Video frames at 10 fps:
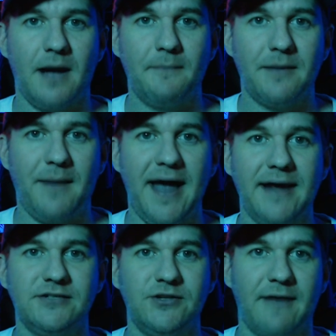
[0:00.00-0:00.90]
come to
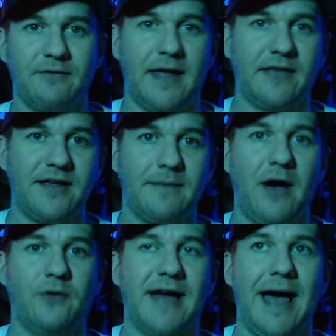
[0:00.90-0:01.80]
mind because you do have to think
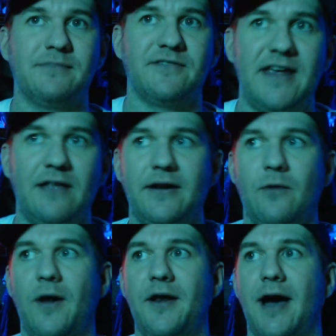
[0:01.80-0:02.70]
about times of healing
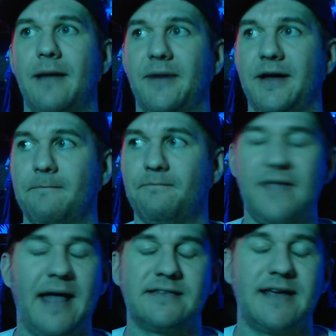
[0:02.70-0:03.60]
and whatnot. But
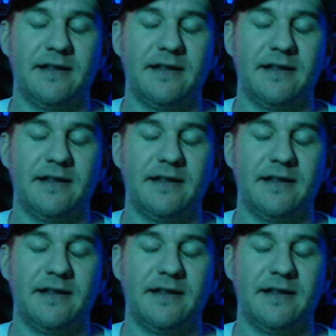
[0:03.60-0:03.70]
yeah, let's get into